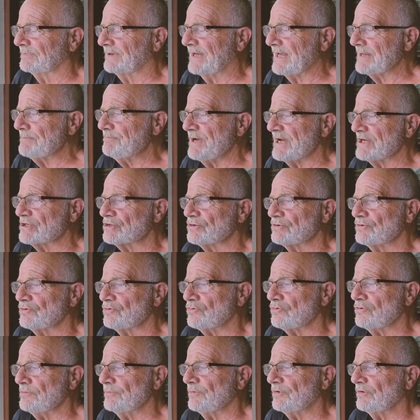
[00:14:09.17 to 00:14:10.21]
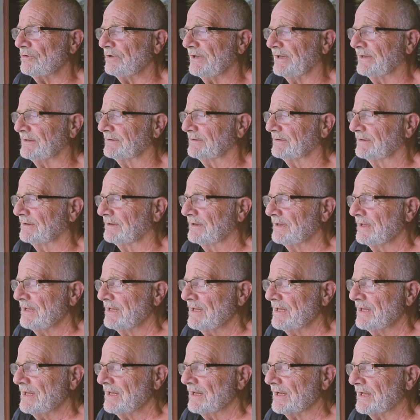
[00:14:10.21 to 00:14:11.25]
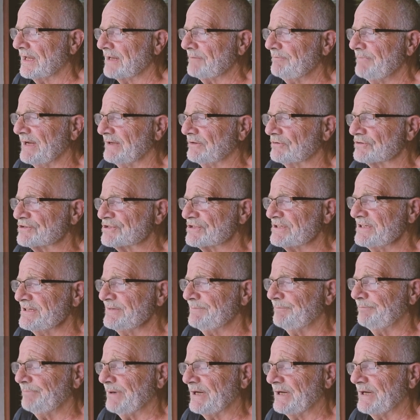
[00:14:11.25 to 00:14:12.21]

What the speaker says: get back to normal and get back to sleep.